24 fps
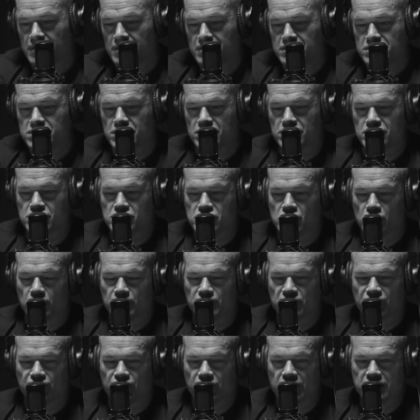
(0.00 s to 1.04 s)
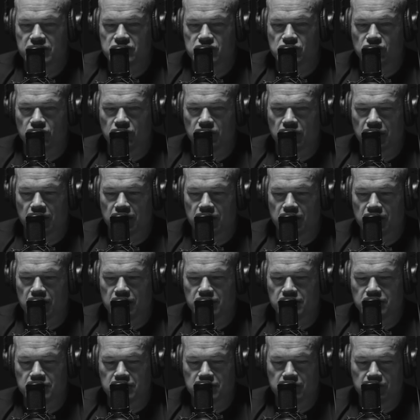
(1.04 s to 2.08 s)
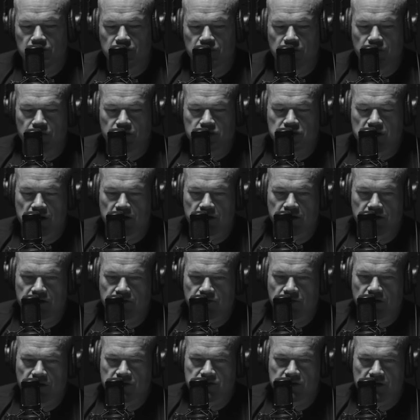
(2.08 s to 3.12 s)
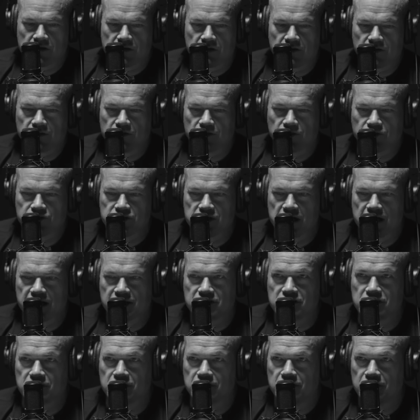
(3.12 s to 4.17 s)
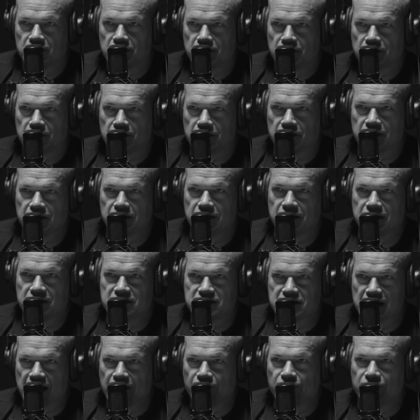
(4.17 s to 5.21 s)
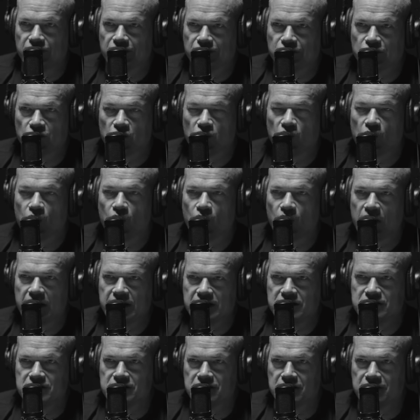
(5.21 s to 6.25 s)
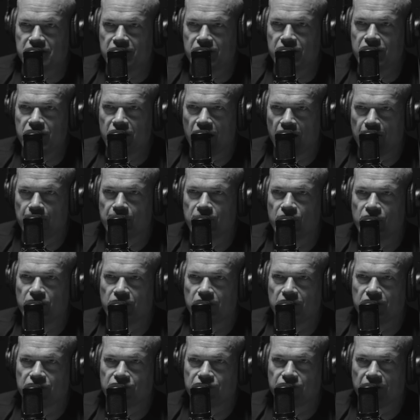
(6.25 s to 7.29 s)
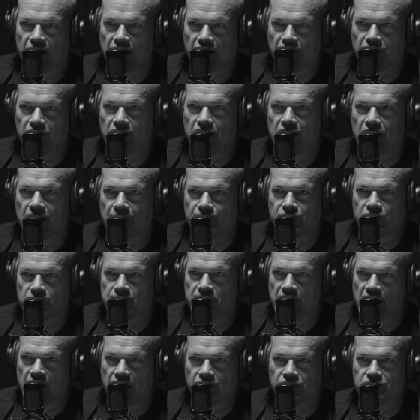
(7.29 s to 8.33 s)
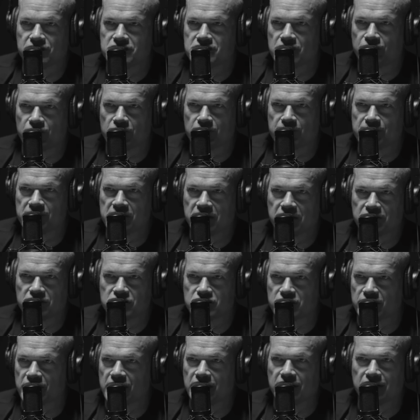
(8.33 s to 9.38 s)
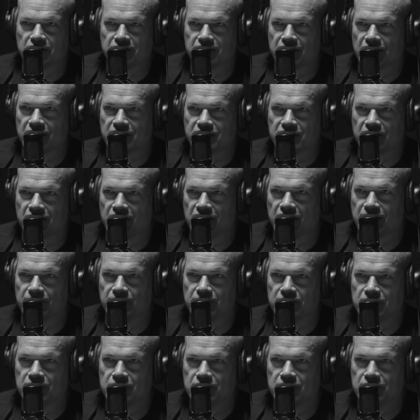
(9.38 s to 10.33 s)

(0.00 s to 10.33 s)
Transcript: So you show up to flight school. When I was talking to Colonel Jackson, it sounded crazy, the number of helicopter pilots that were being trained at that time.